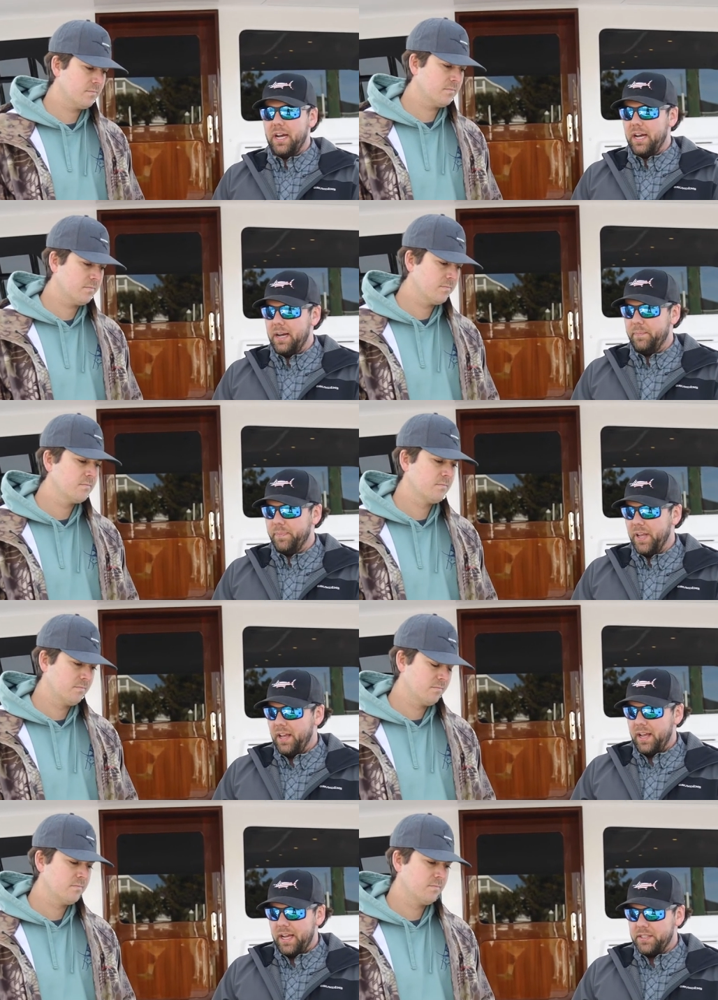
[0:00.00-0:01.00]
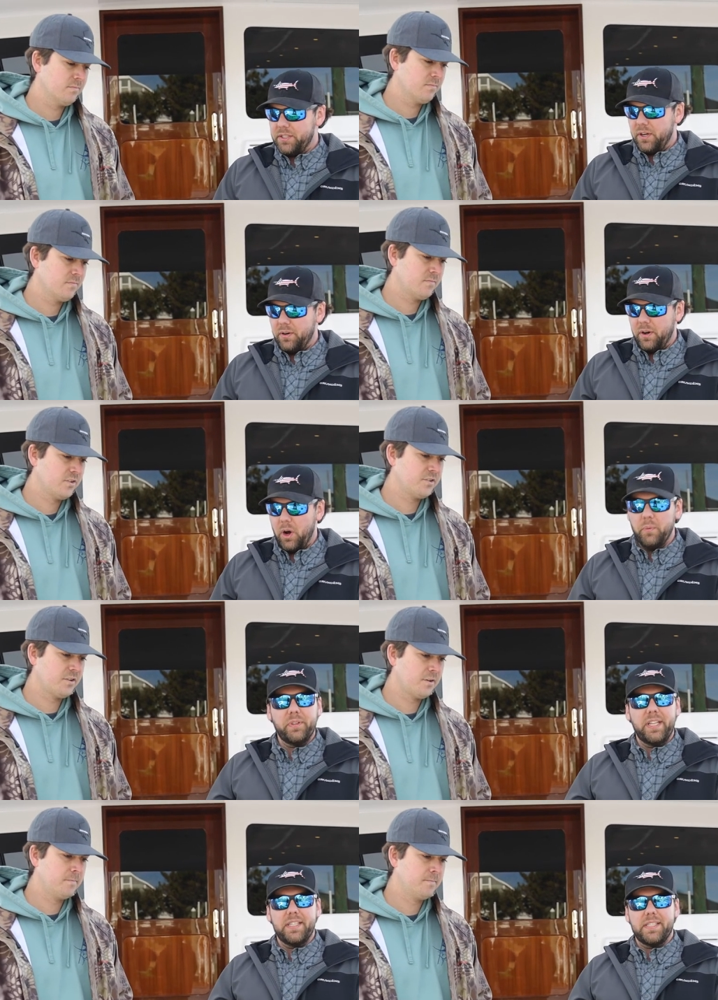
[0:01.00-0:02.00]
Speaker 1: Um, and so
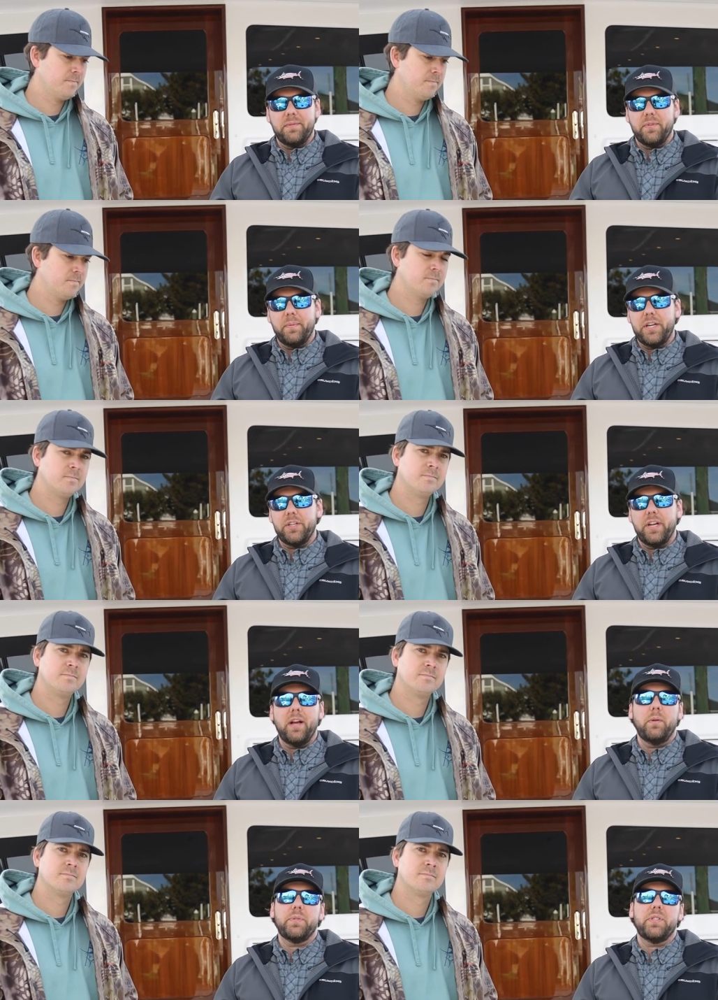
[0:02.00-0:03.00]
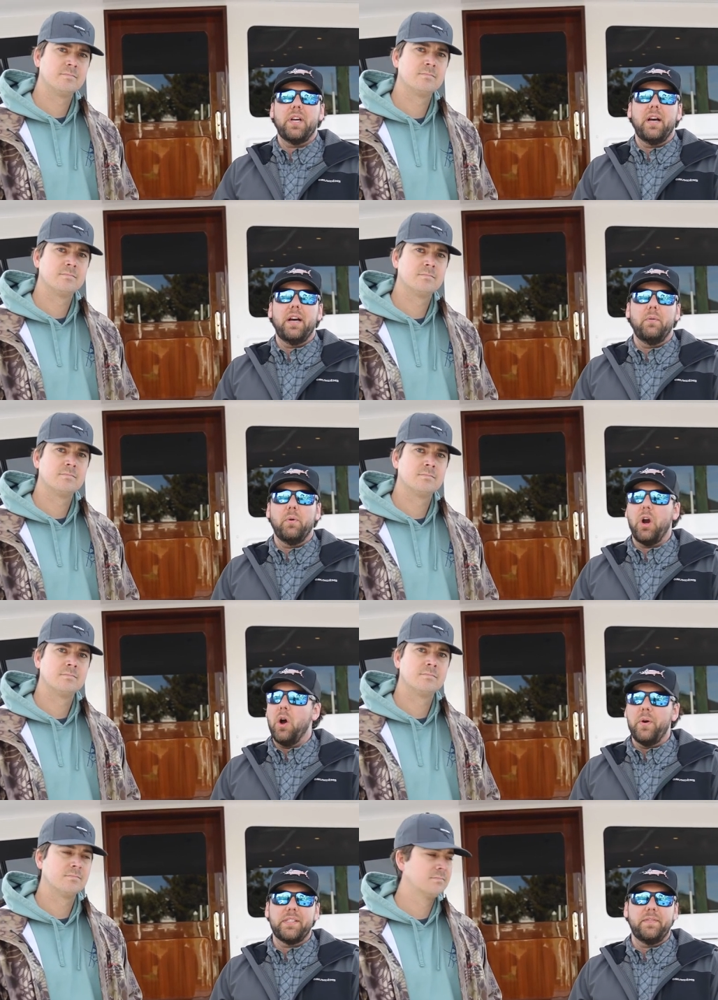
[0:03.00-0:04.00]
hopefully this information helps. Uh, we're
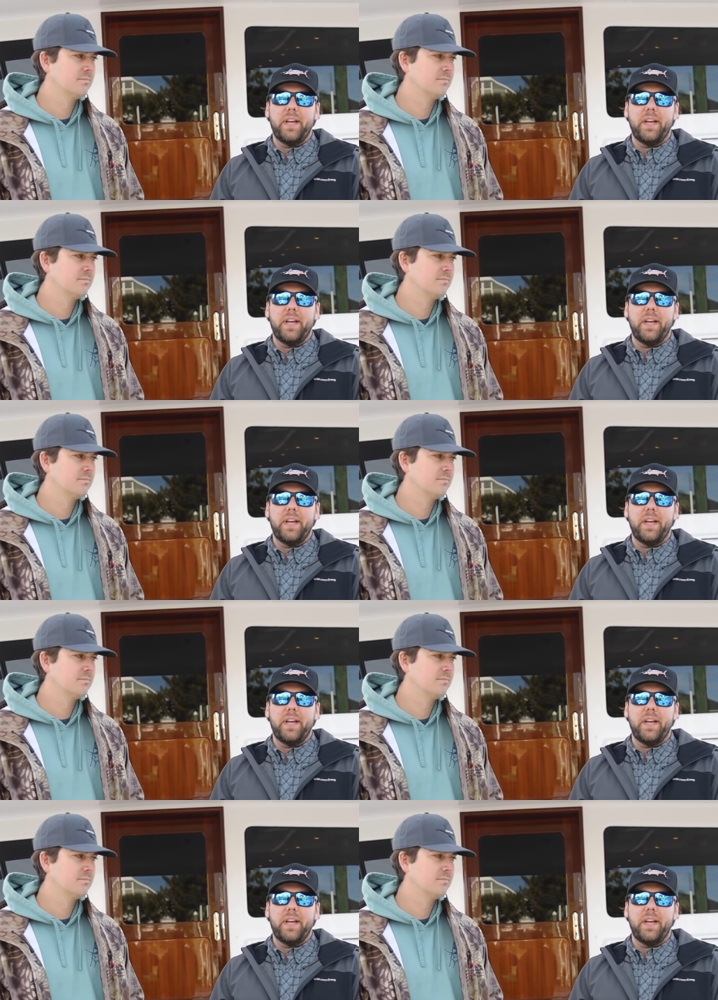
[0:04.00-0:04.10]
always